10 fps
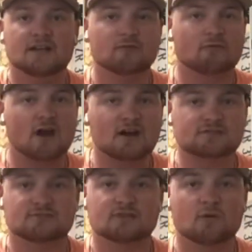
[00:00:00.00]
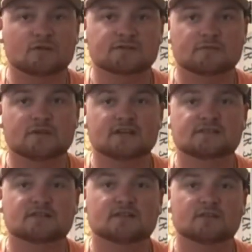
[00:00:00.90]
rocks or in the oyster
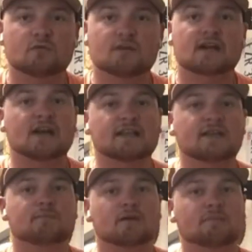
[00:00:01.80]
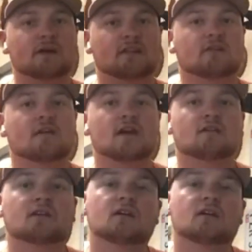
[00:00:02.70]
beds. You want to kind of keep it up out of the ground.